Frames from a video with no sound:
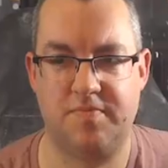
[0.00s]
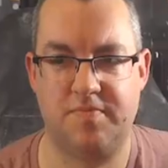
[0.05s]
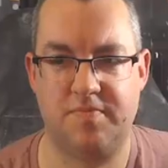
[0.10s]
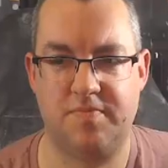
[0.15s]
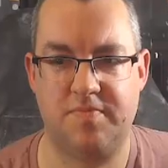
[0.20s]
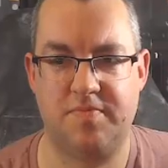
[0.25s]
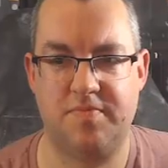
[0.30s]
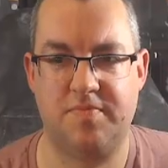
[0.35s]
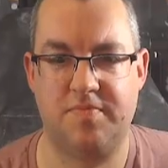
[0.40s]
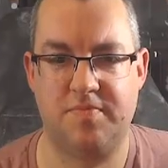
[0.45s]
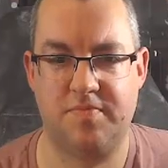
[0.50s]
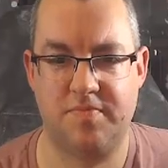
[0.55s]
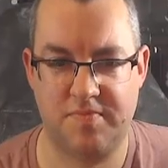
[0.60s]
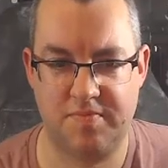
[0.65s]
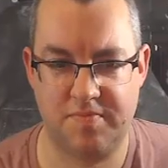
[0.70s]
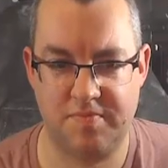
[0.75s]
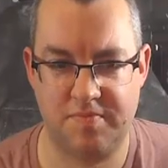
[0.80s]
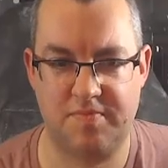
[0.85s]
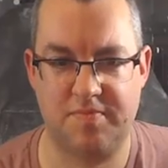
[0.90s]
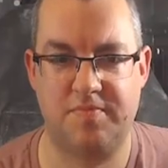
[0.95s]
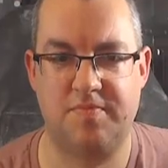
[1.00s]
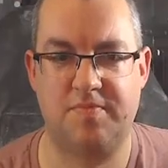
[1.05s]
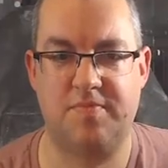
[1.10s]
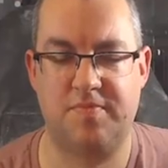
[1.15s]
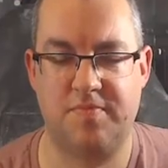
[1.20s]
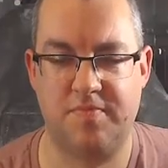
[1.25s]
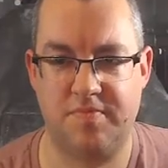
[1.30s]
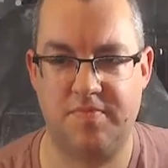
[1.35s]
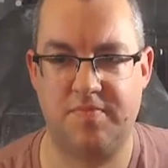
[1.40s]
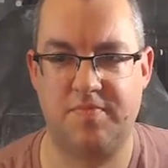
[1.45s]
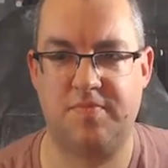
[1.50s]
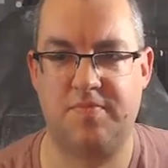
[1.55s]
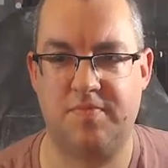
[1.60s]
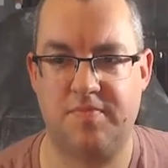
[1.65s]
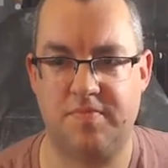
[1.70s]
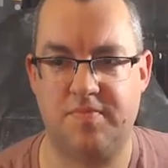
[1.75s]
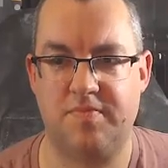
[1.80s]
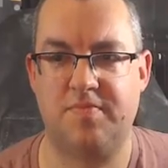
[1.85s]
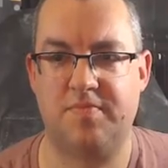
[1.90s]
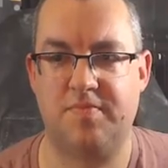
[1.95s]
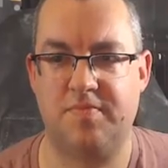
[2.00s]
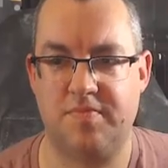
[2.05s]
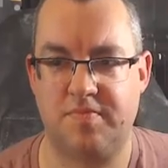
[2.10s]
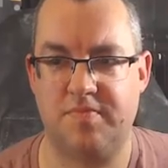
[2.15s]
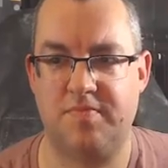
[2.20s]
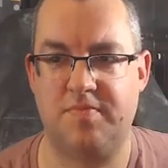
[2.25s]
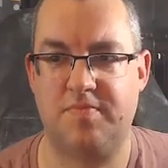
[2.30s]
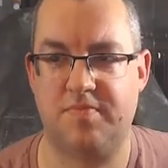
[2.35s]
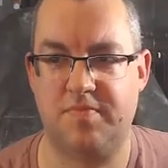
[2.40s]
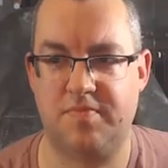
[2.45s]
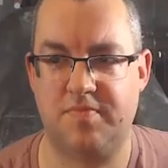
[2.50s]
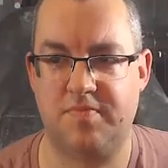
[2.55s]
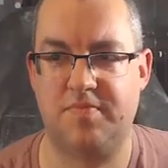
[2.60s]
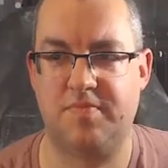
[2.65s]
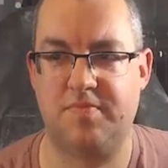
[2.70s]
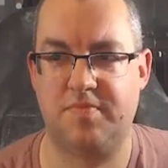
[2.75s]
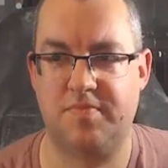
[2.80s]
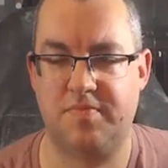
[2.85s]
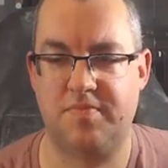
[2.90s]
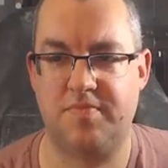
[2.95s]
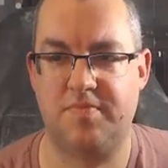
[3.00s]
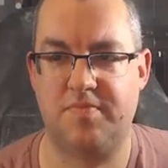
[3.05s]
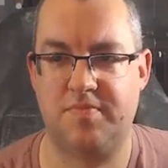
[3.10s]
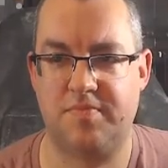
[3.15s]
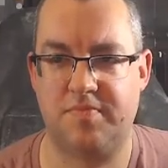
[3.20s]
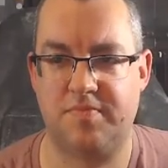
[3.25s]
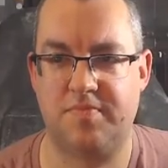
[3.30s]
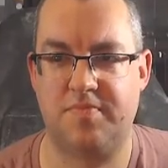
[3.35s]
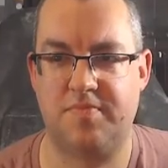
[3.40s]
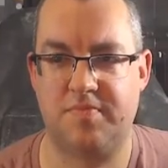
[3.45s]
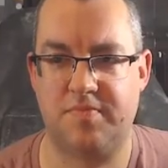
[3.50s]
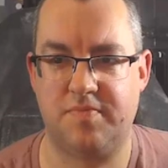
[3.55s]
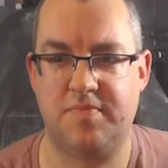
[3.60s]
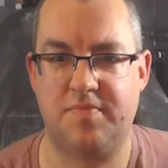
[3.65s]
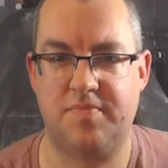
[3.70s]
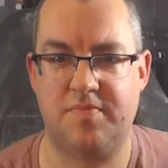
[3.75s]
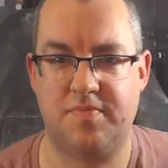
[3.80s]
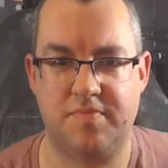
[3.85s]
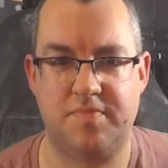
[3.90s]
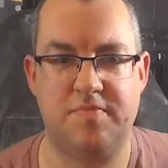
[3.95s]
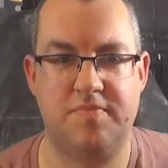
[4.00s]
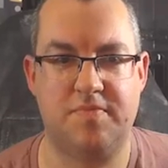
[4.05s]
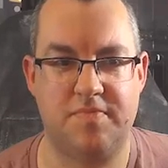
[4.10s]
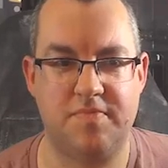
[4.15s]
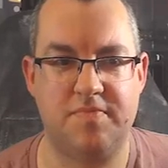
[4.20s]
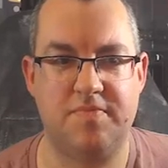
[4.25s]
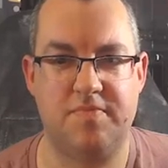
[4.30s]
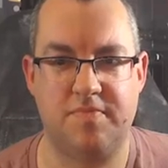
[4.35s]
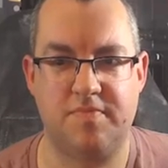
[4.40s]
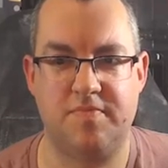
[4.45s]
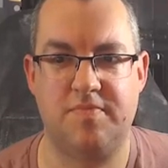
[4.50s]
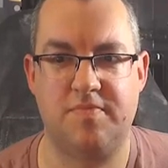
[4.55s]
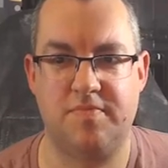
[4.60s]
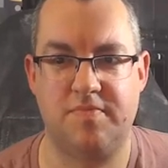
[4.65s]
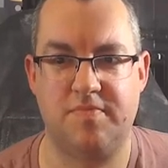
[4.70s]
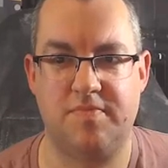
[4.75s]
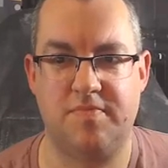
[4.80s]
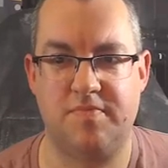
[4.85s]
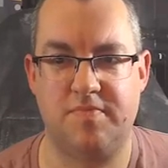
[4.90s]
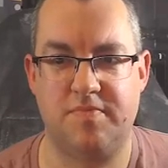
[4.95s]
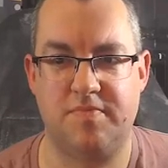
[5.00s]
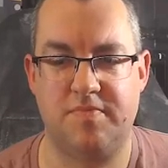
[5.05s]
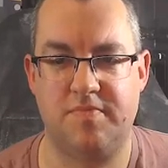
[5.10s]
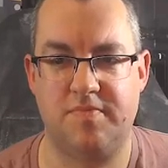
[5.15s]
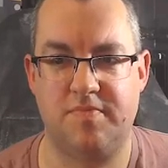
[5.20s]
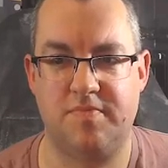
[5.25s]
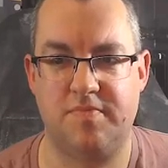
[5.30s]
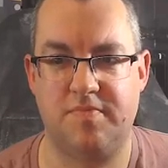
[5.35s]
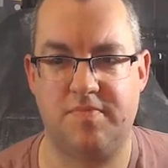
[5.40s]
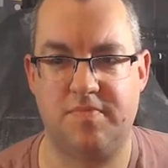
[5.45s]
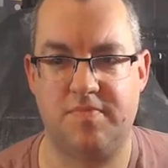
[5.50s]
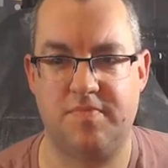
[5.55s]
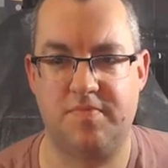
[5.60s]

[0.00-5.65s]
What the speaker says: No words are spoken by the person on screen.